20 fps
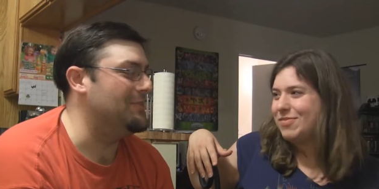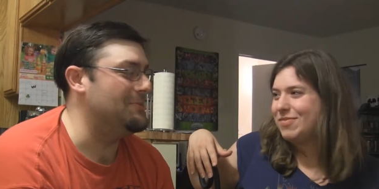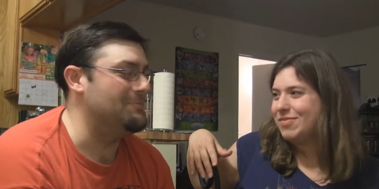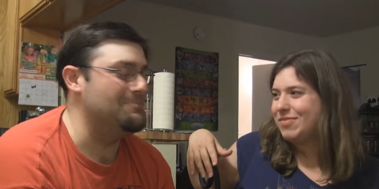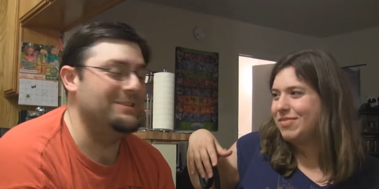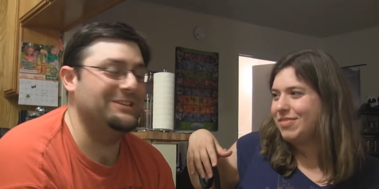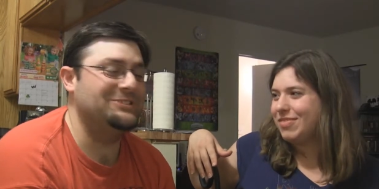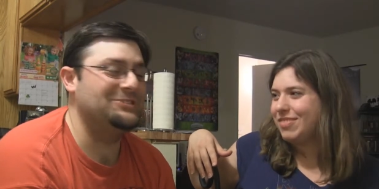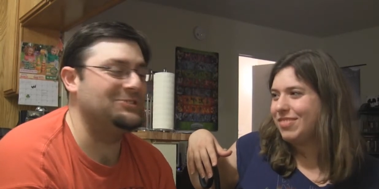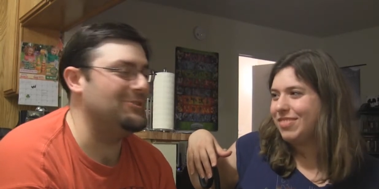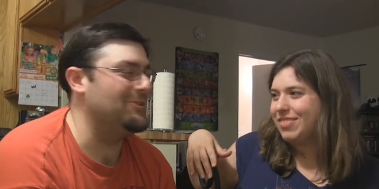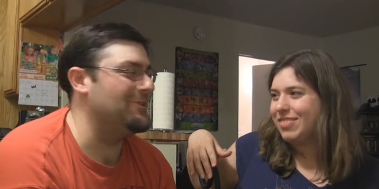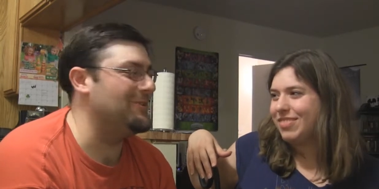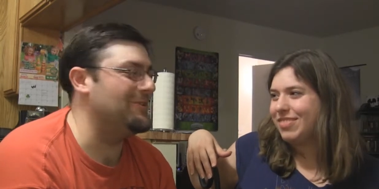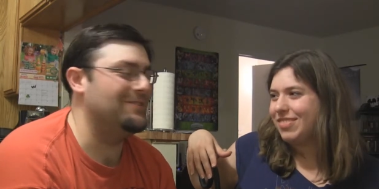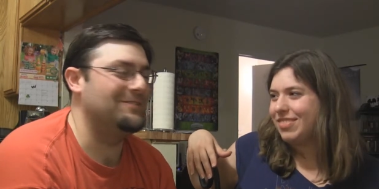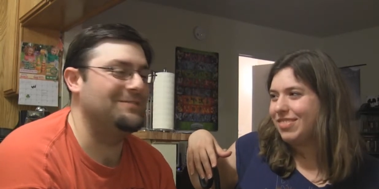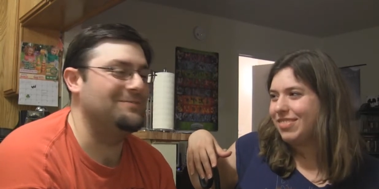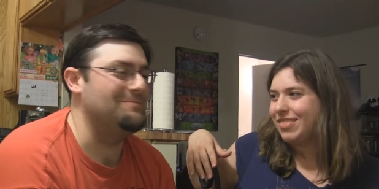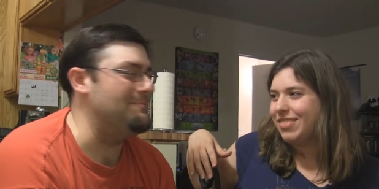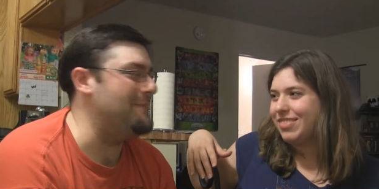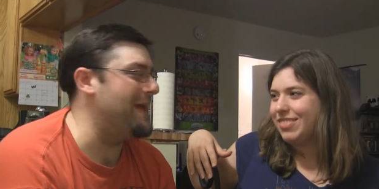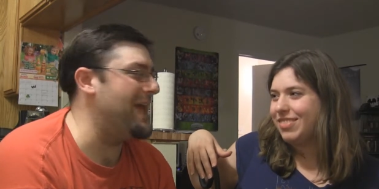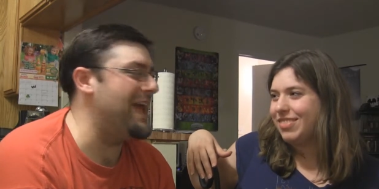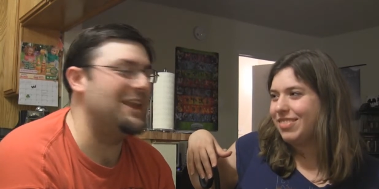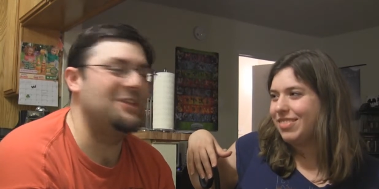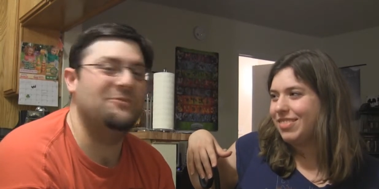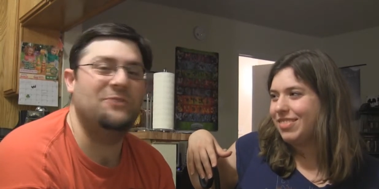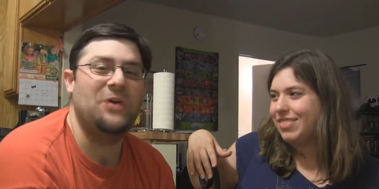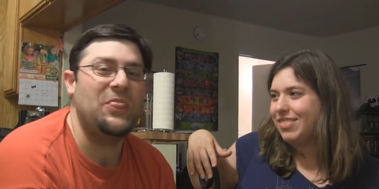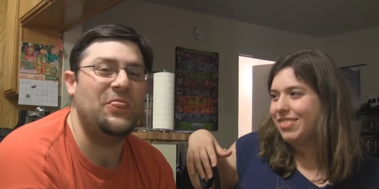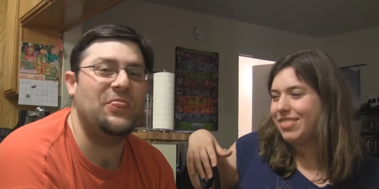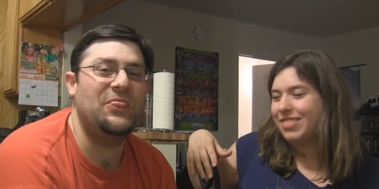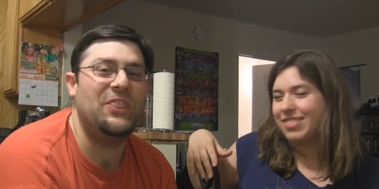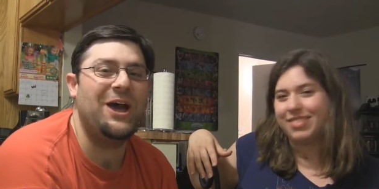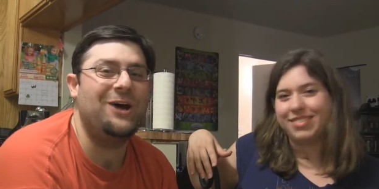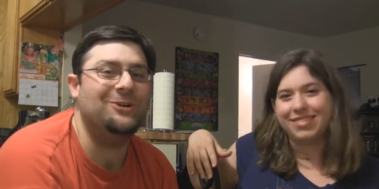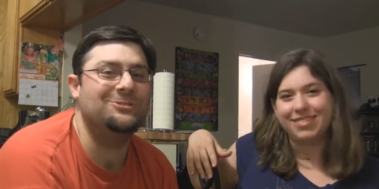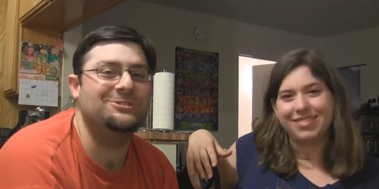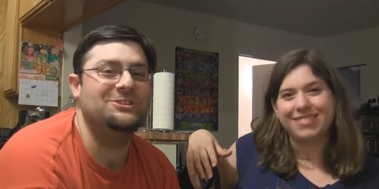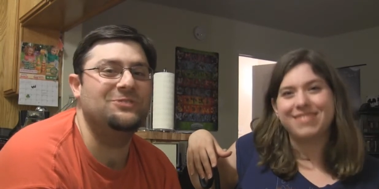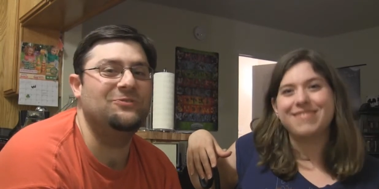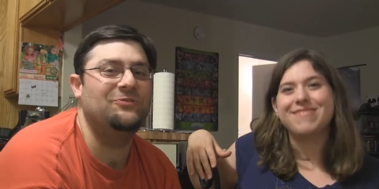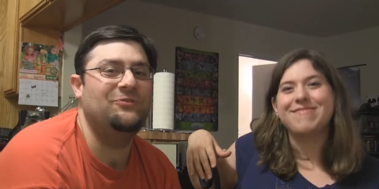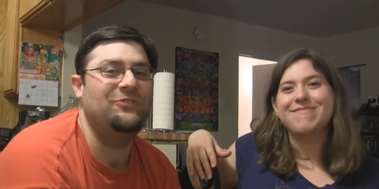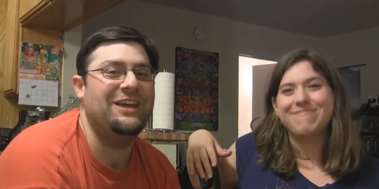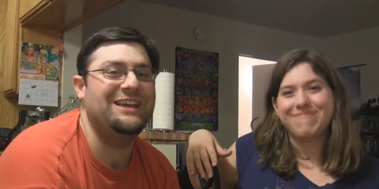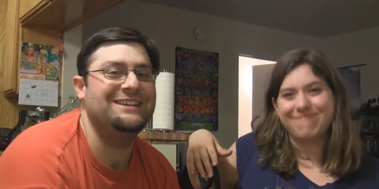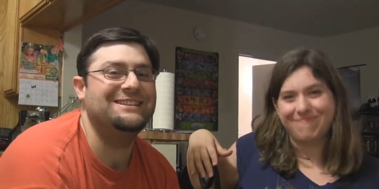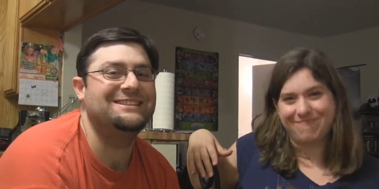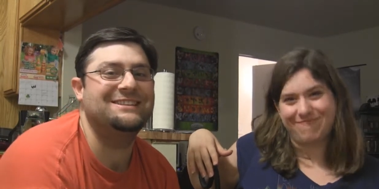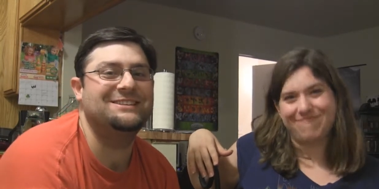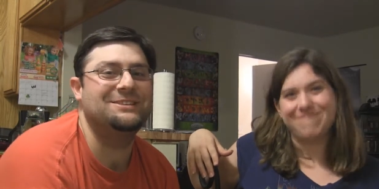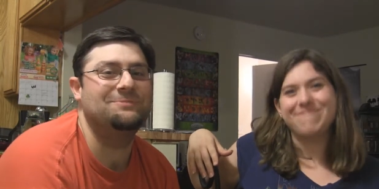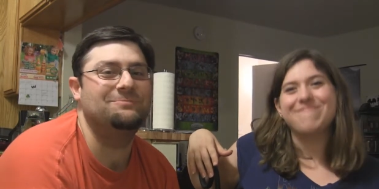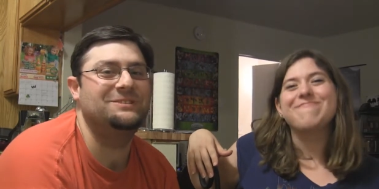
Speaker 1: the Mister Man of a Thousand Faces